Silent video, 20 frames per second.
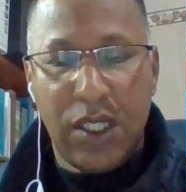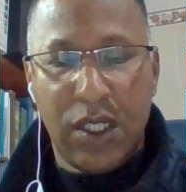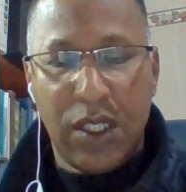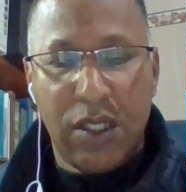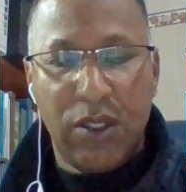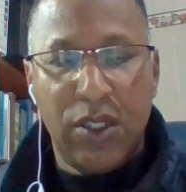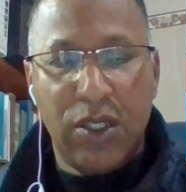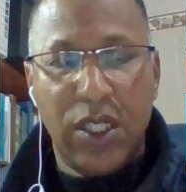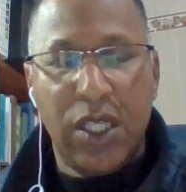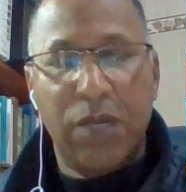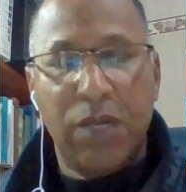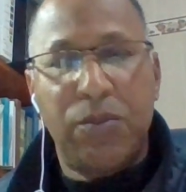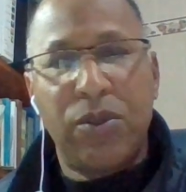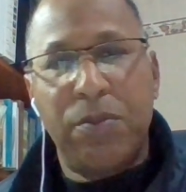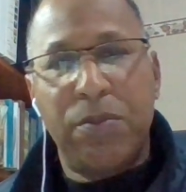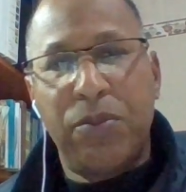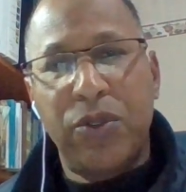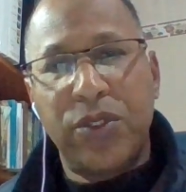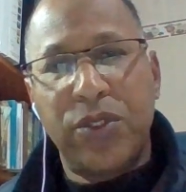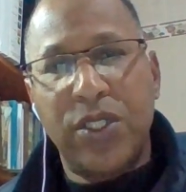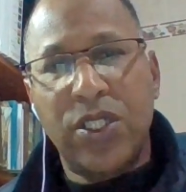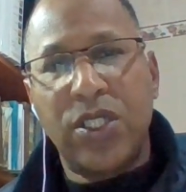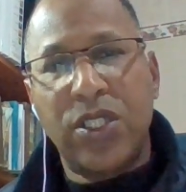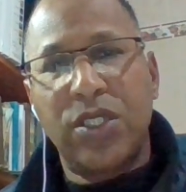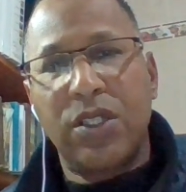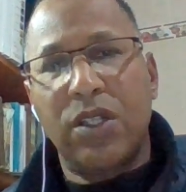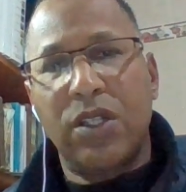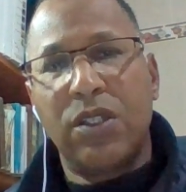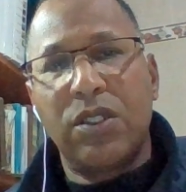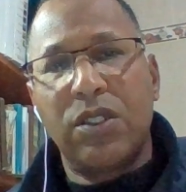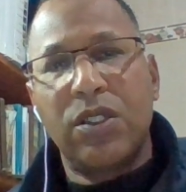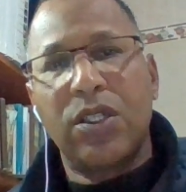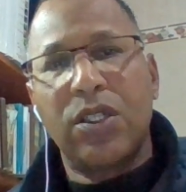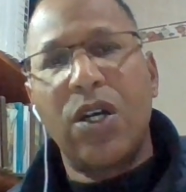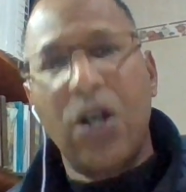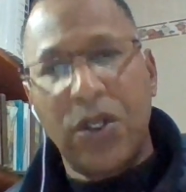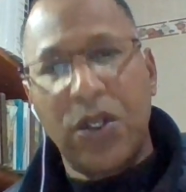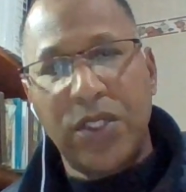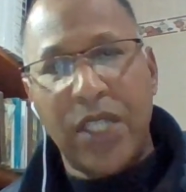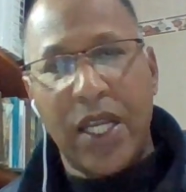the propositional
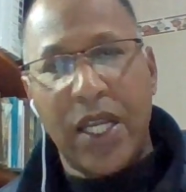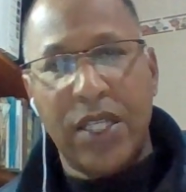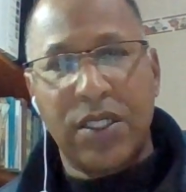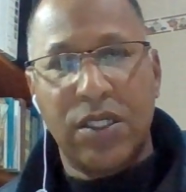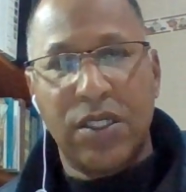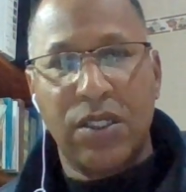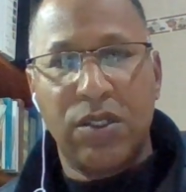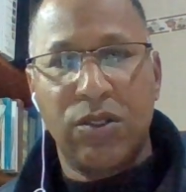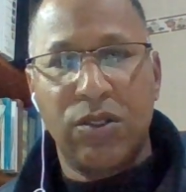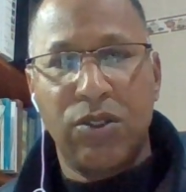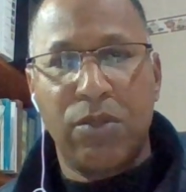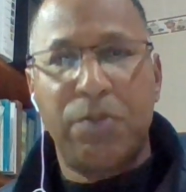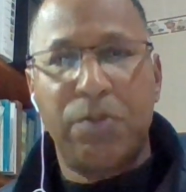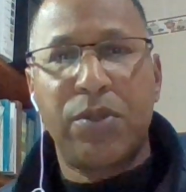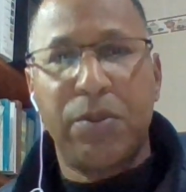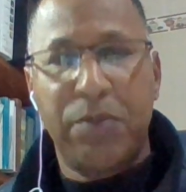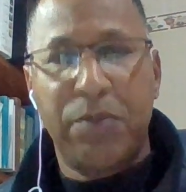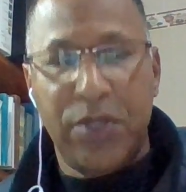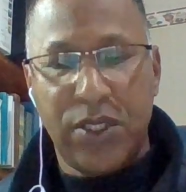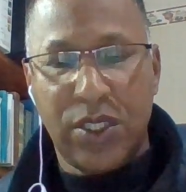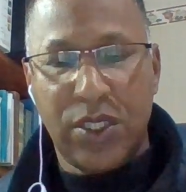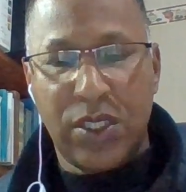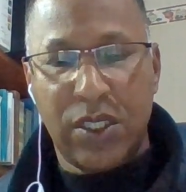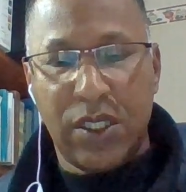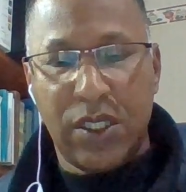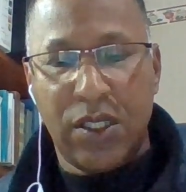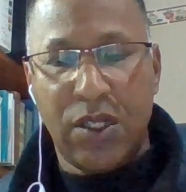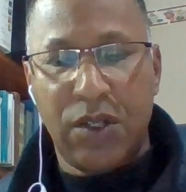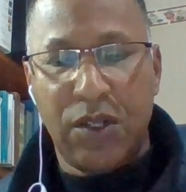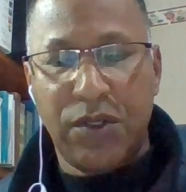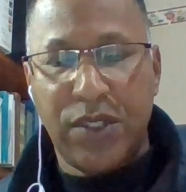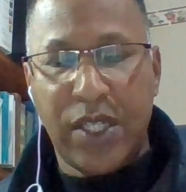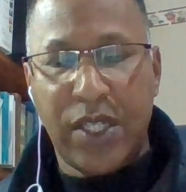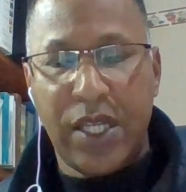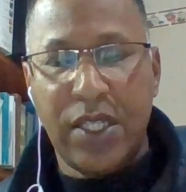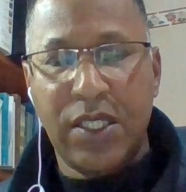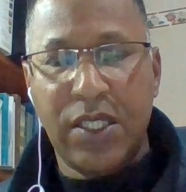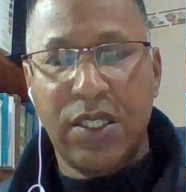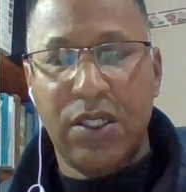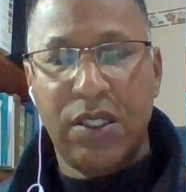content. The propositional
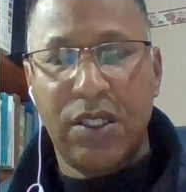content,